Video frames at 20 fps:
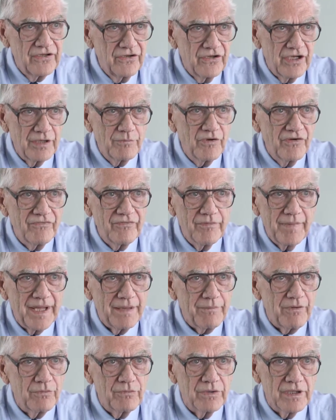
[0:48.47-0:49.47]
You can move them
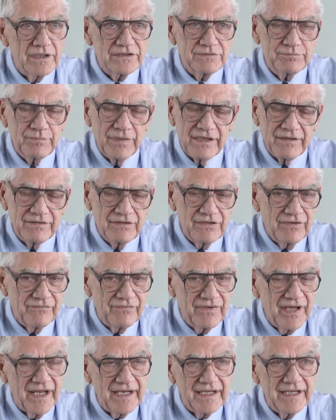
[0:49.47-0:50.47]
maybe once, but
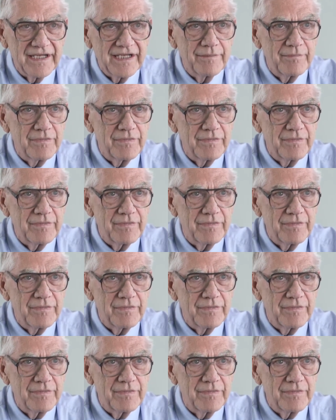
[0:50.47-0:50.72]
you've got to get